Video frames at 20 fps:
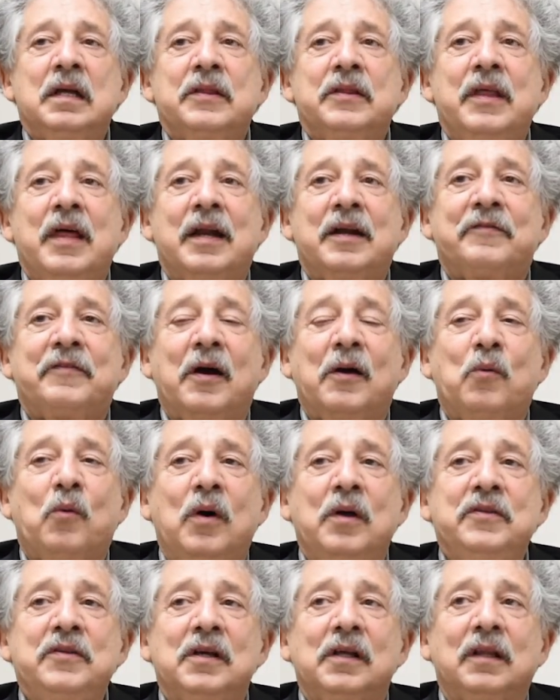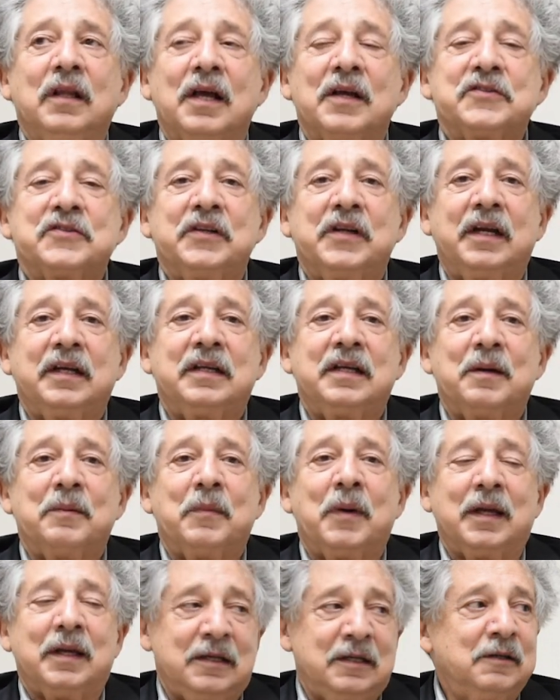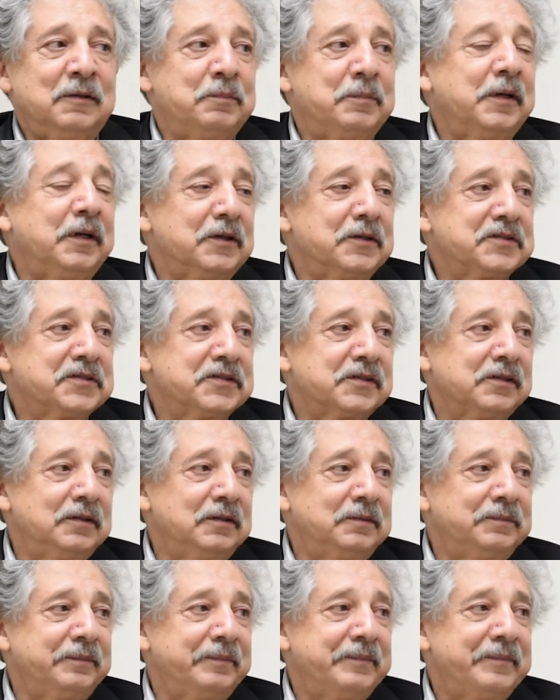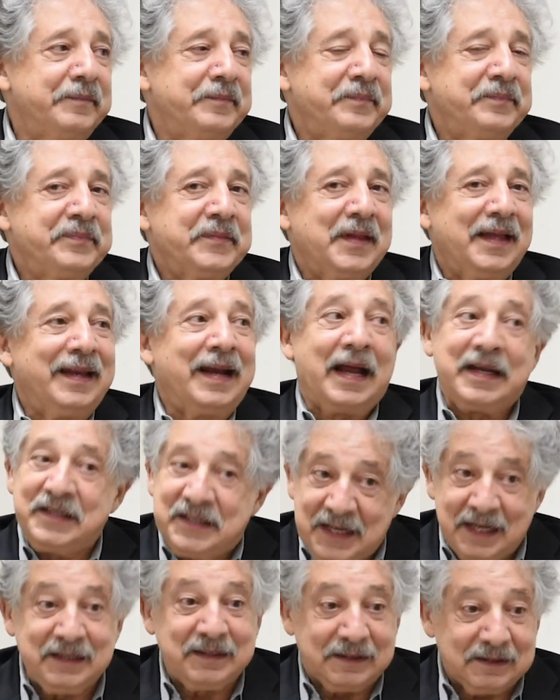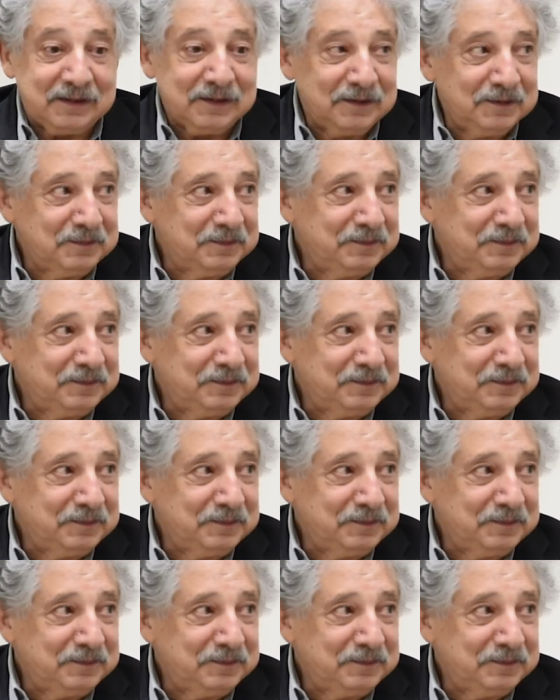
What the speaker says: that if I won the election, I'd get my ear pierced. And I didn't.